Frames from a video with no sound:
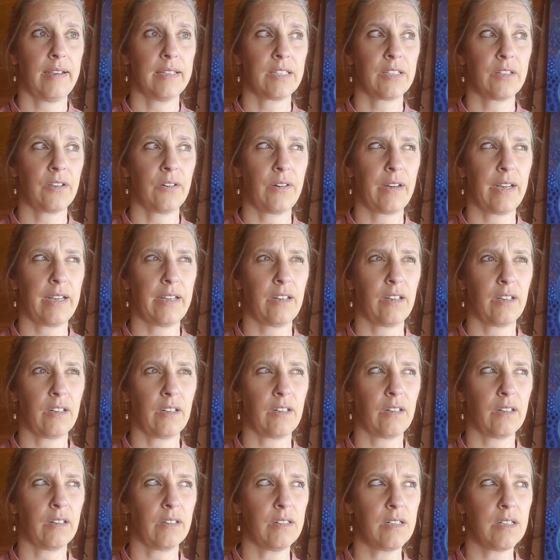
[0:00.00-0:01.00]
so I
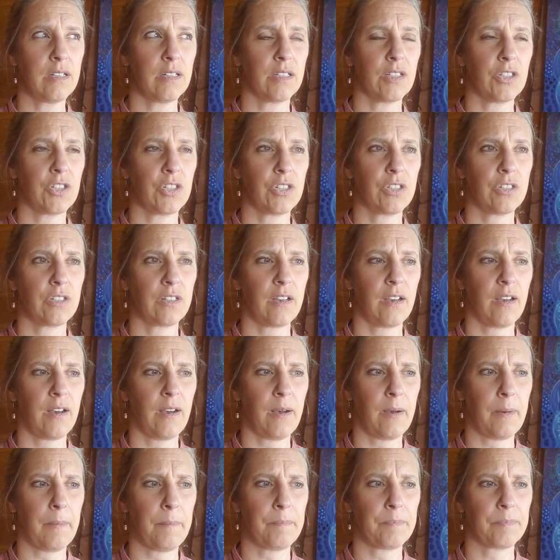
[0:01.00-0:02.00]
encourage,
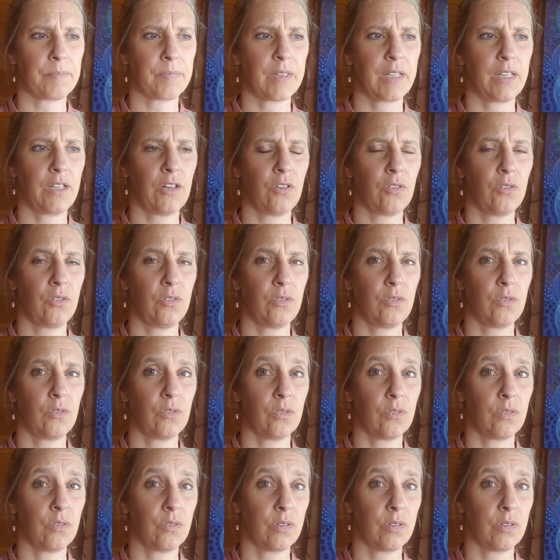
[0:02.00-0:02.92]
um, you know,